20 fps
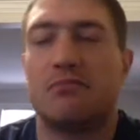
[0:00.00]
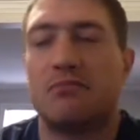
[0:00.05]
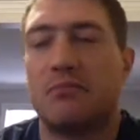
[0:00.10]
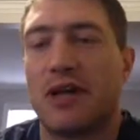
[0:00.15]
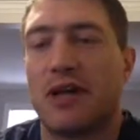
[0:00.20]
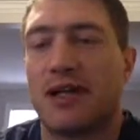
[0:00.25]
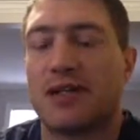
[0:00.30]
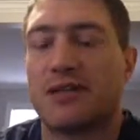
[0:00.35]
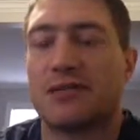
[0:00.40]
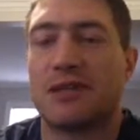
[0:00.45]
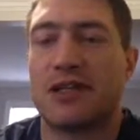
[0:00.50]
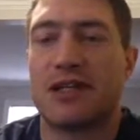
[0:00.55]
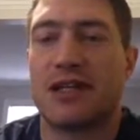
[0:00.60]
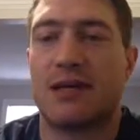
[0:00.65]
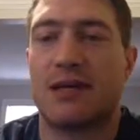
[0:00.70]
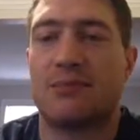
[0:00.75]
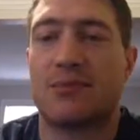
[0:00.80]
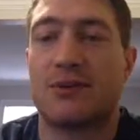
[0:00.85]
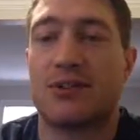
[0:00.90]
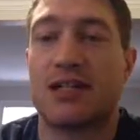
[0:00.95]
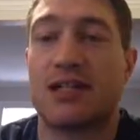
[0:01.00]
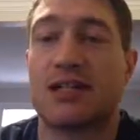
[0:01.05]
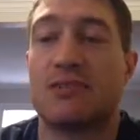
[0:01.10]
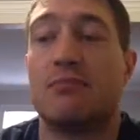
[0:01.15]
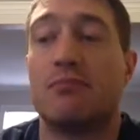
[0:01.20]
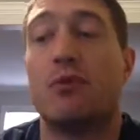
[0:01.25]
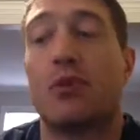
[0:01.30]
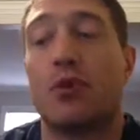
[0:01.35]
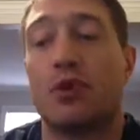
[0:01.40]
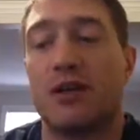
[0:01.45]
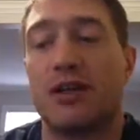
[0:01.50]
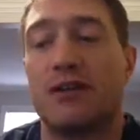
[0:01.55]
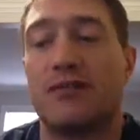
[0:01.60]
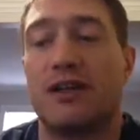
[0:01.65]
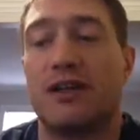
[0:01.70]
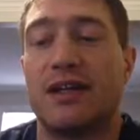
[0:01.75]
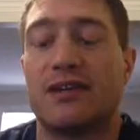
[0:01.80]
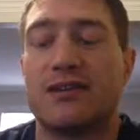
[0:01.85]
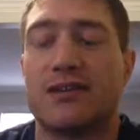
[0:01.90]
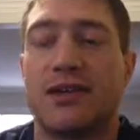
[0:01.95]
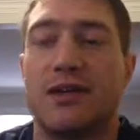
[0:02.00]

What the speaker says: Not as much capital appreciation, more dividends